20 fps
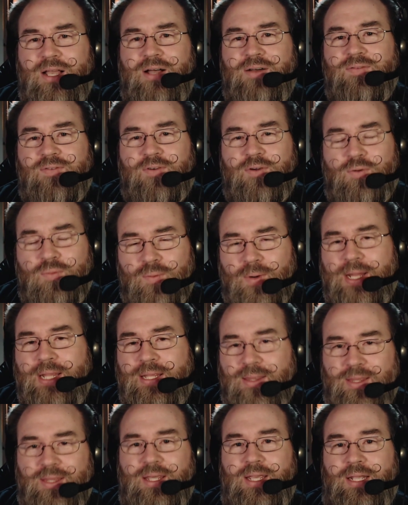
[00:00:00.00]
of
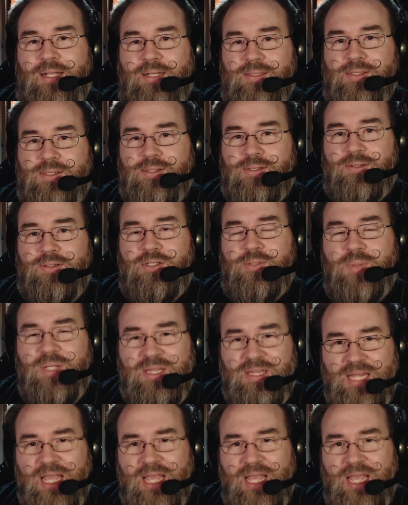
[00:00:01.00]
great things to be